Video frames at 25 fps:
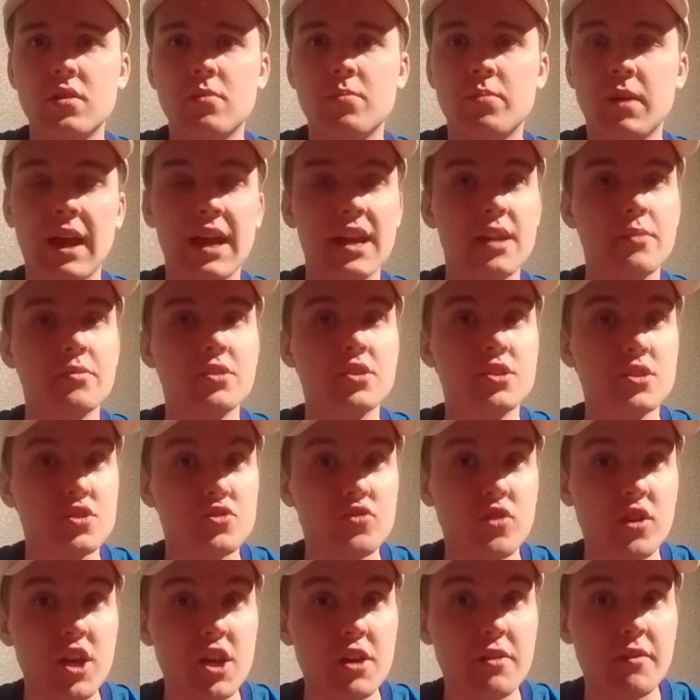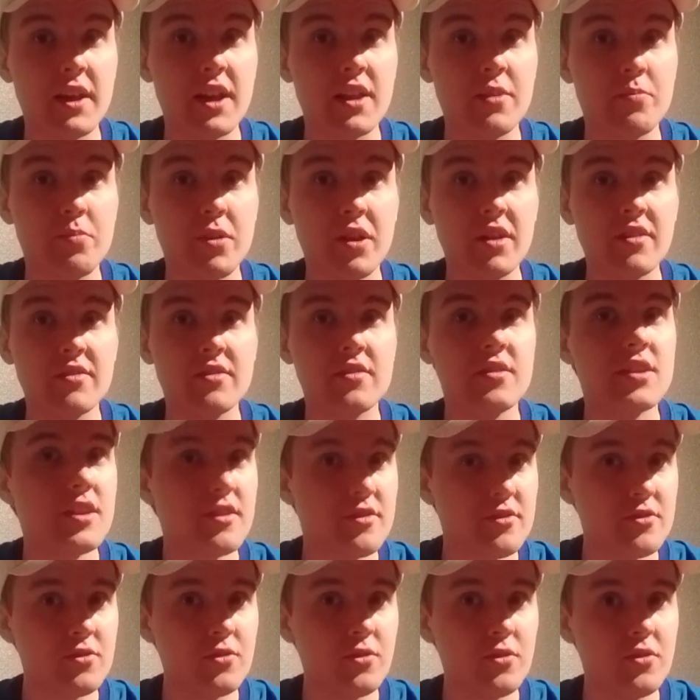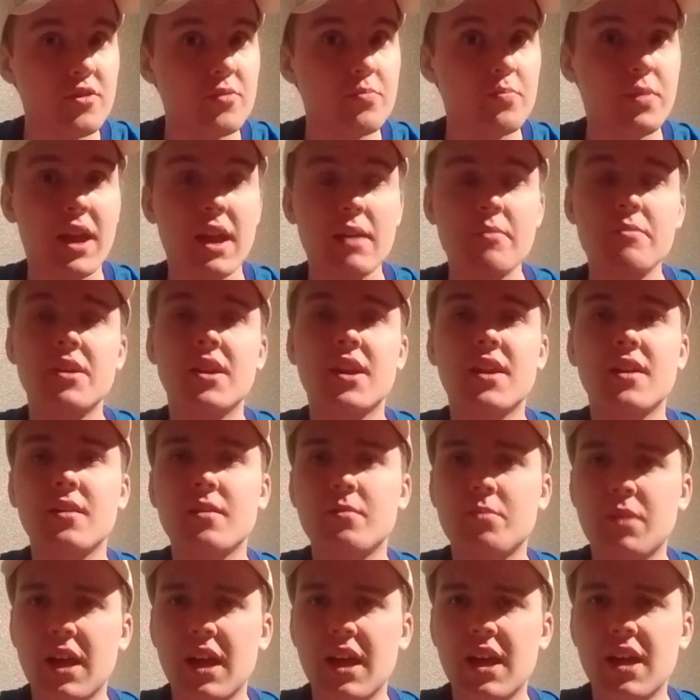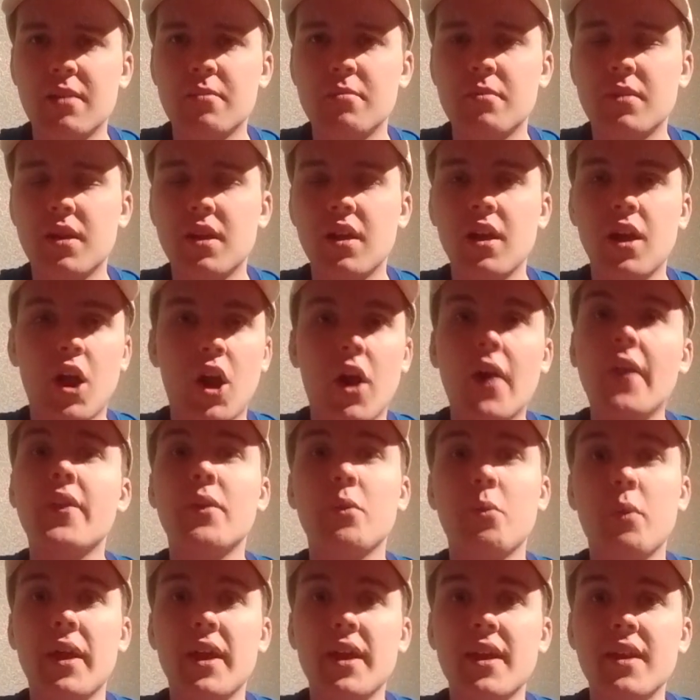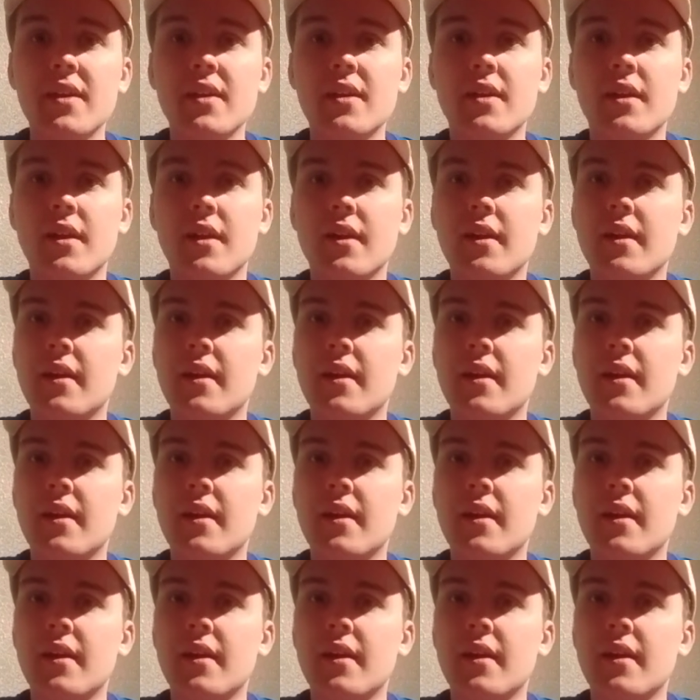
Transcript: Play him as a striker against Preston, he scores. Play him on the wing.